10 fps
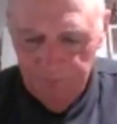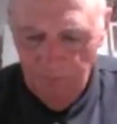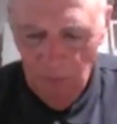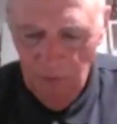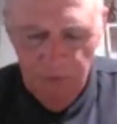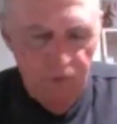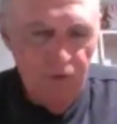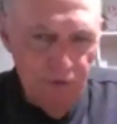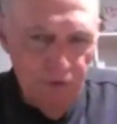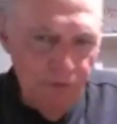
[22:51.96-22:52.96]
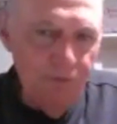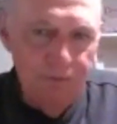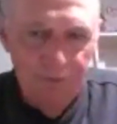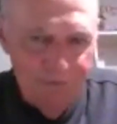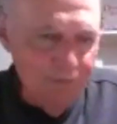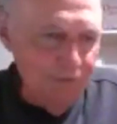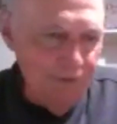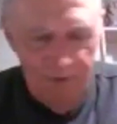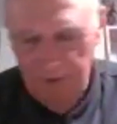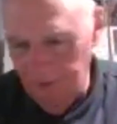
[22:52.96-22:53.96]
What'd you do when you were a
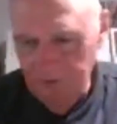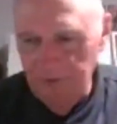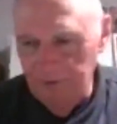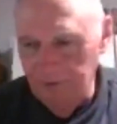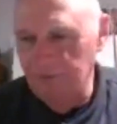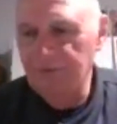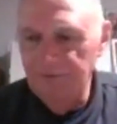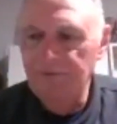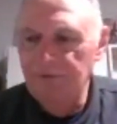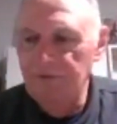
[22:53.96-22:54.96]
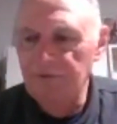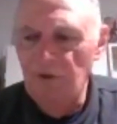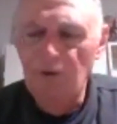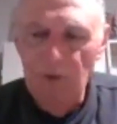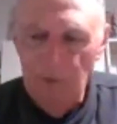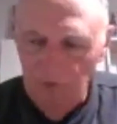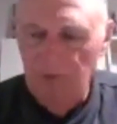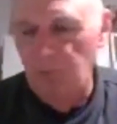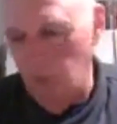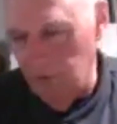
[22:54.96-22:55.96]
kid? "Oh, we
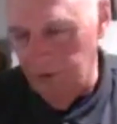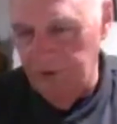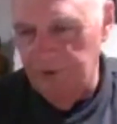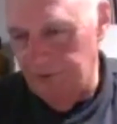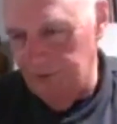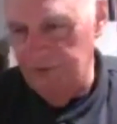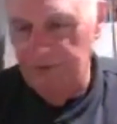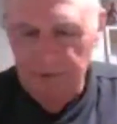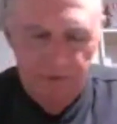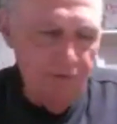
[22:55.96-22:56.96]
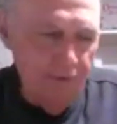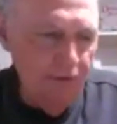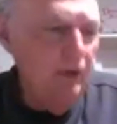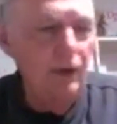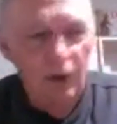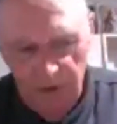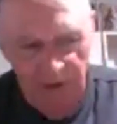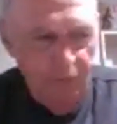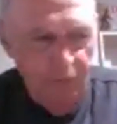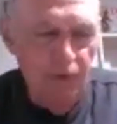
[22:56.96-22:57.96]
played ball here. We did this." And
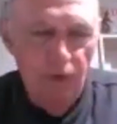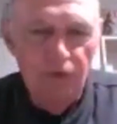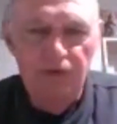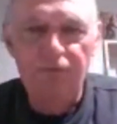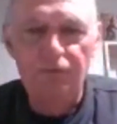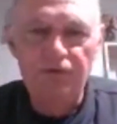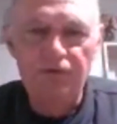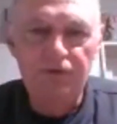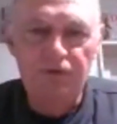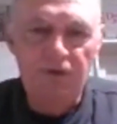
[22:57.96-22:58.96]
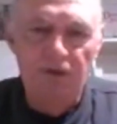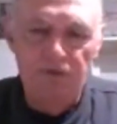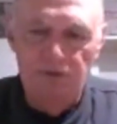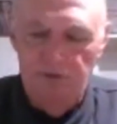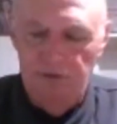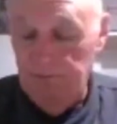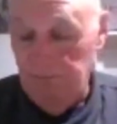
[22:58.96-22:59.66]
then we'd go see Four Seasons concerts.